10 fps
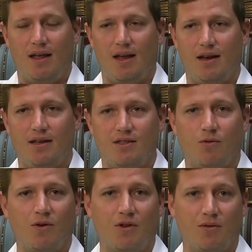and his
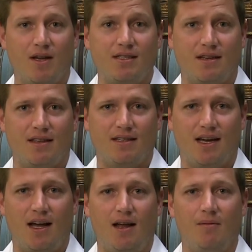4th-year resident at the
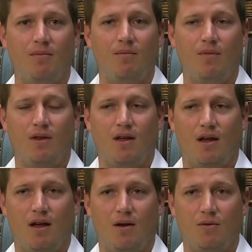time
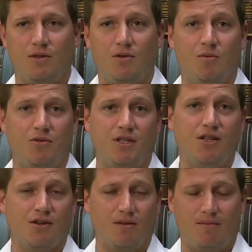was doing the
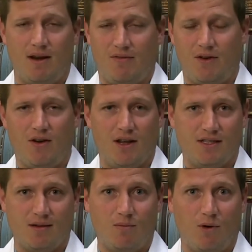procedure. And I figured at
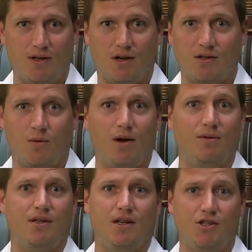some point Dr. White
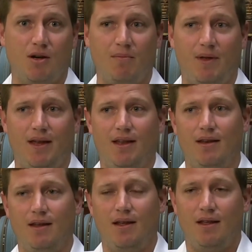was going to jump in
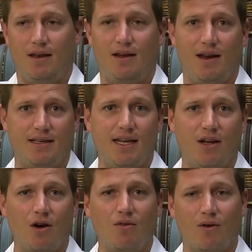and kind of take
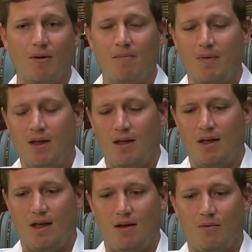over.
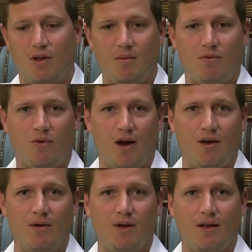And really before I
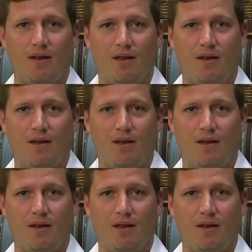knew it,